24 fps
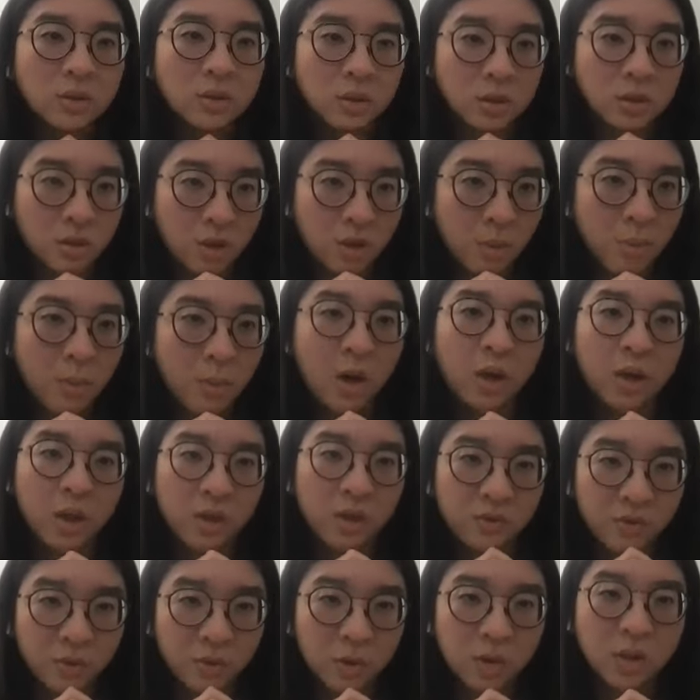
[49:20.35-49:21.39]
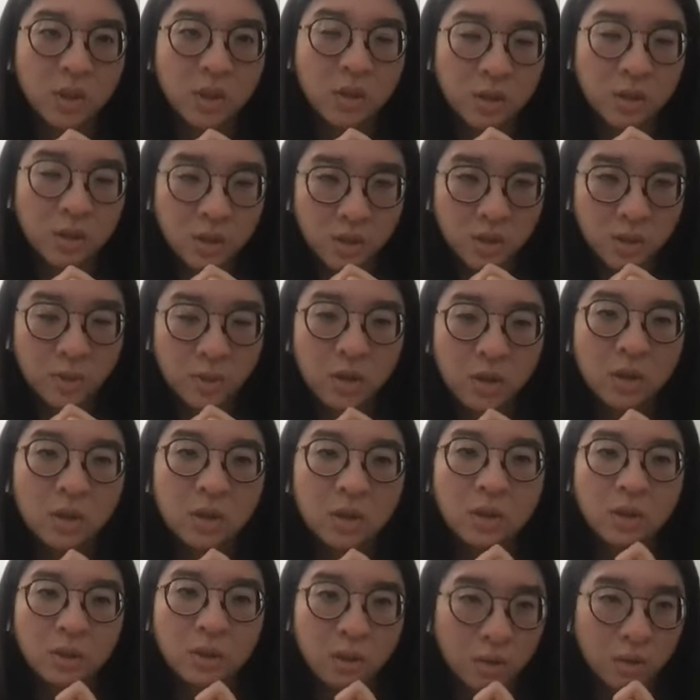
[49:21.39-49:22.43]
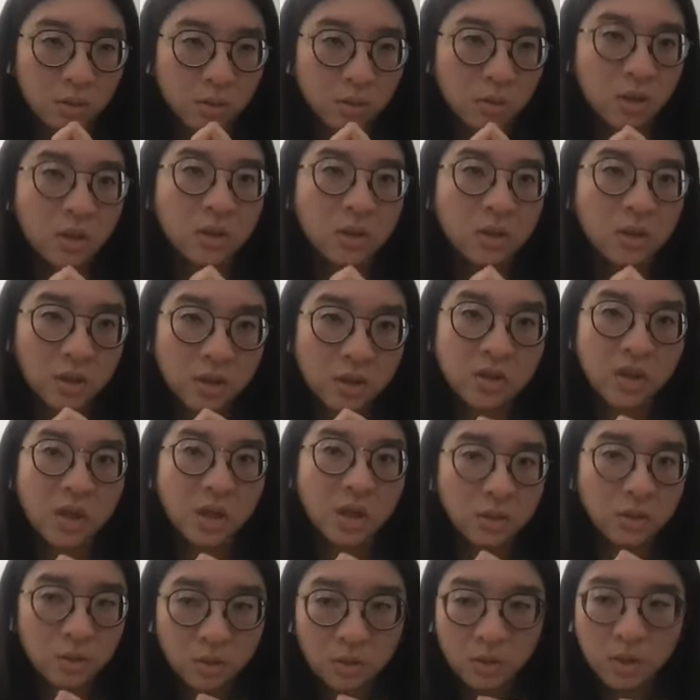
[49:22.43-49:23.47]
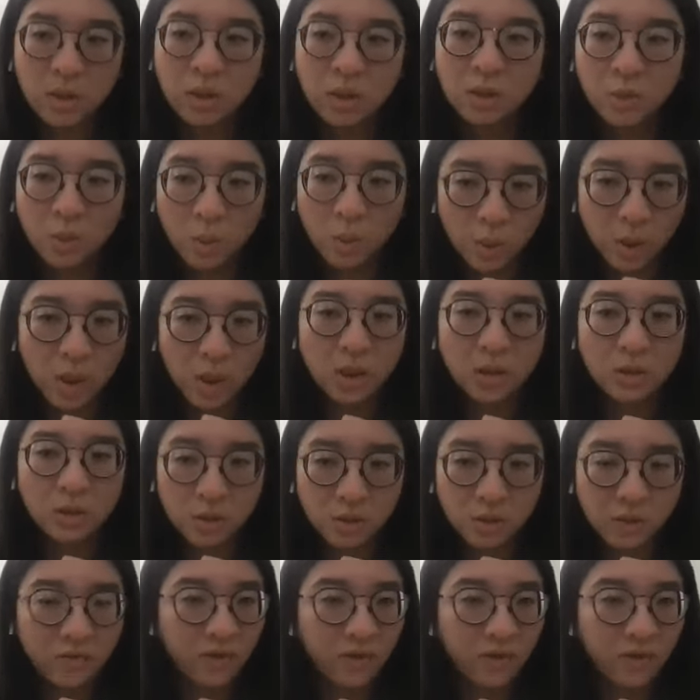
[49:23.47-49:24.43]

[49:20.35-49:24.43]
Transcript: So the job market for academia in orthodontic is actually quite